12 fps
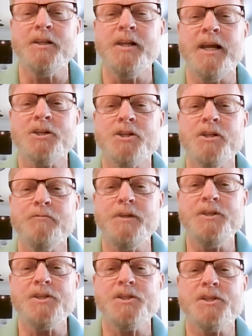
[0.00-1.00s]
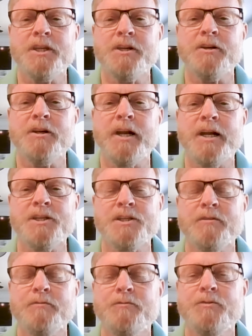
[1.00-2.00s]
the National Visa Center as
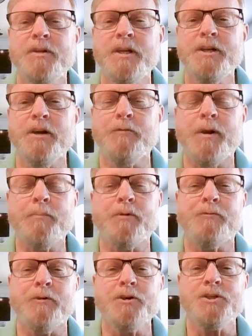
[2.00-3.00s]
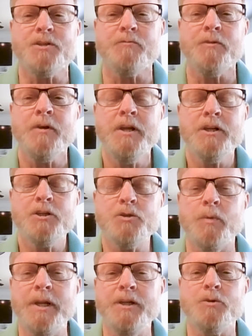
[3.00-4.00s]
of November first of
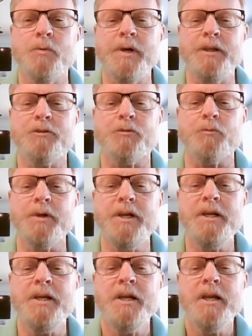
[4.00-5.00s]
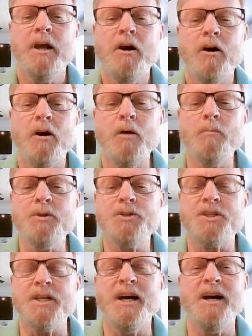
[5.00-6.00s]
twenty twenty-three.
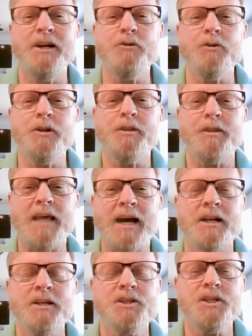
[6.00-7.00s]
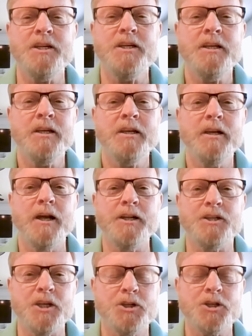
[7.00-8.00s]
Almost one hundred thousand
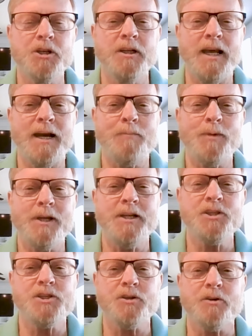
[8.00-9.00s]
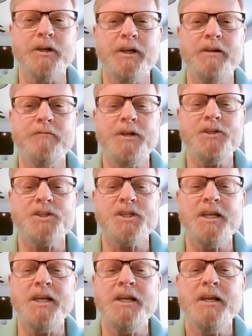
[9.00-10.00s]
additional applicants are at N V
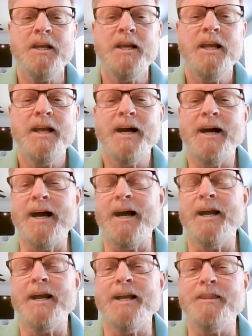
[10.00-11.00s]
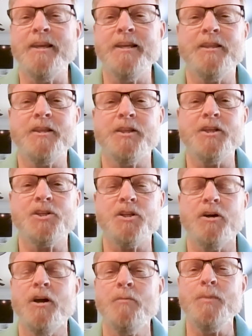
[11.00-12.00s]
C. Uh, I think that this
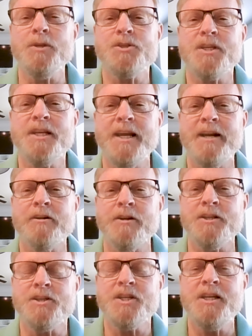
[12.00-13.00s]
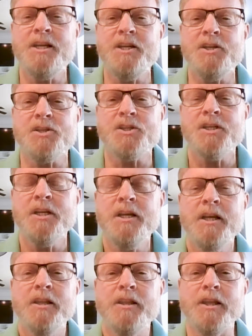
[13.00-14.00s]
almost guarantees
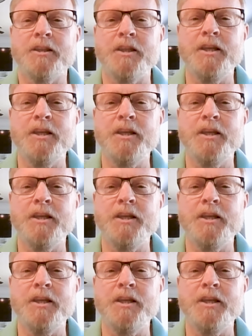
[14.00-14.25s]
that